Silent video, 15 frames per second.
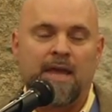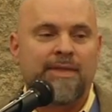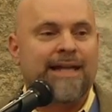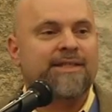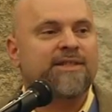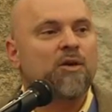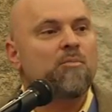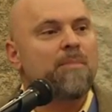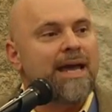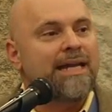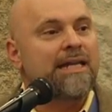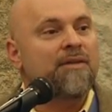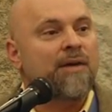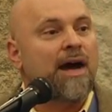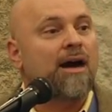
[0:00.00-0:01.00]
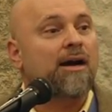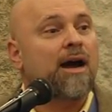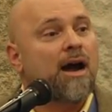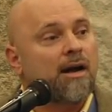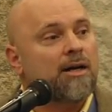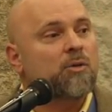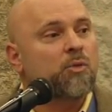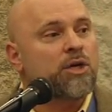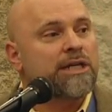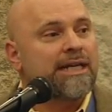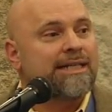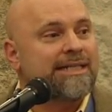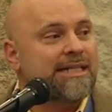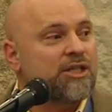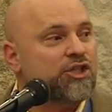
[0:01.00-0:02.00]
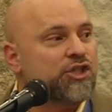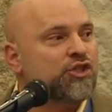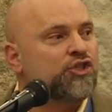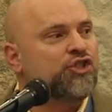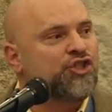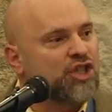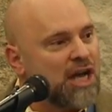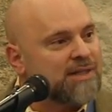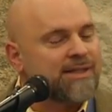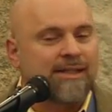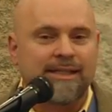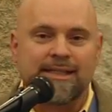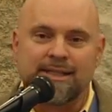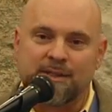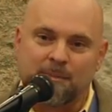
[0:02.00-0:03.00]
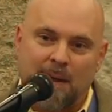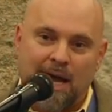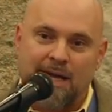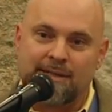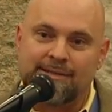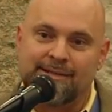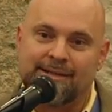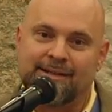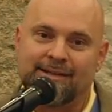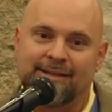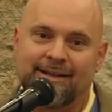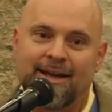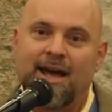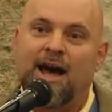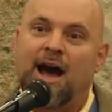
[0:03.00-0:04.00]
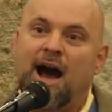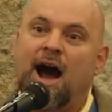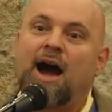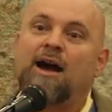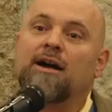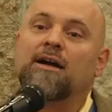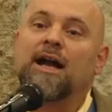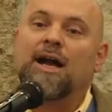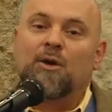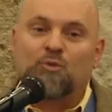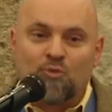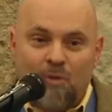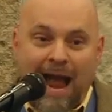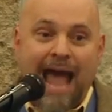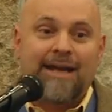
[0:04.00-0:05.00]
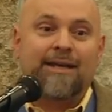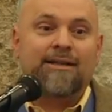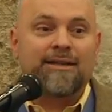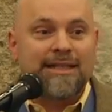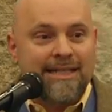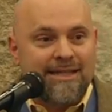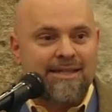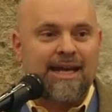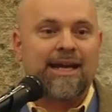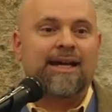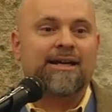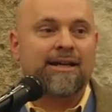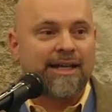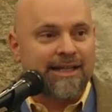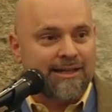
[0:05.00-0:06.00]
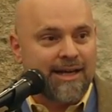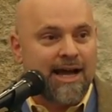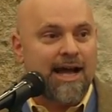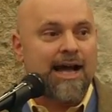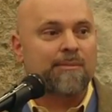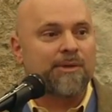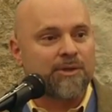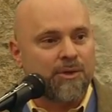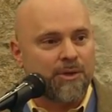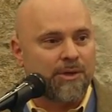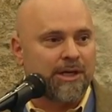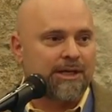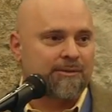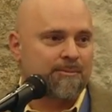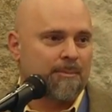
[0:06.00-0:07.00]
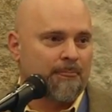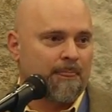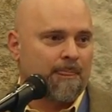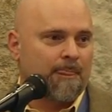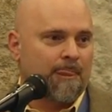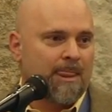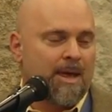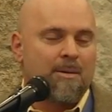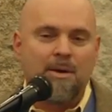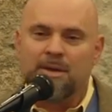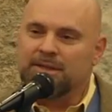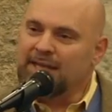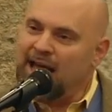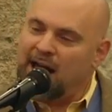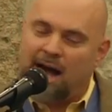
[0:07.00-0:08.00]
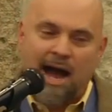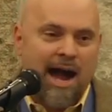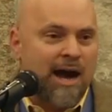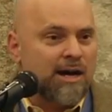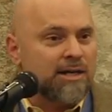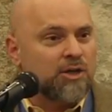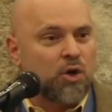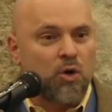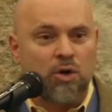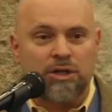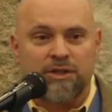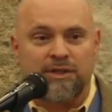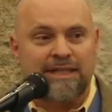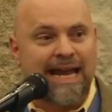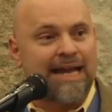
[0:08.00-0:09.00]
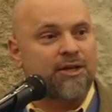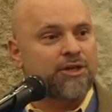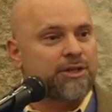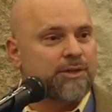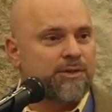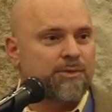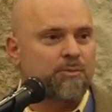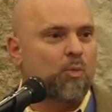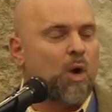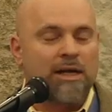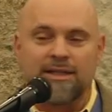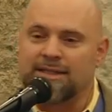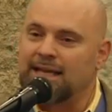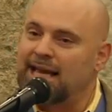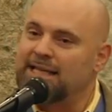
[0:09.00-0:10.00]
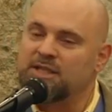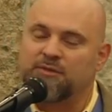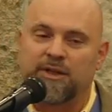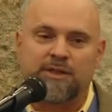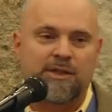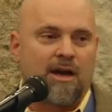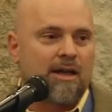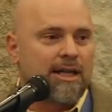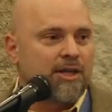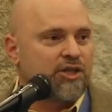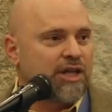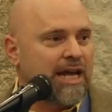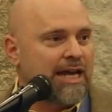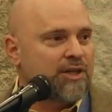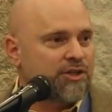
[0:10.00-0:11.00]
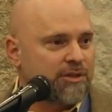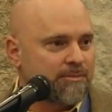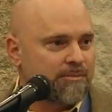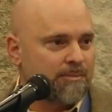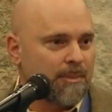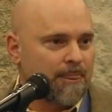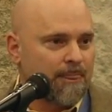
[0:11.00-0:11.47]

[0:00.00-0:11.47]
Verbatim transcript: that so many of our hardworking teachers justly despise, are radically there in Common Core. Hardcore standards, one size fits all education,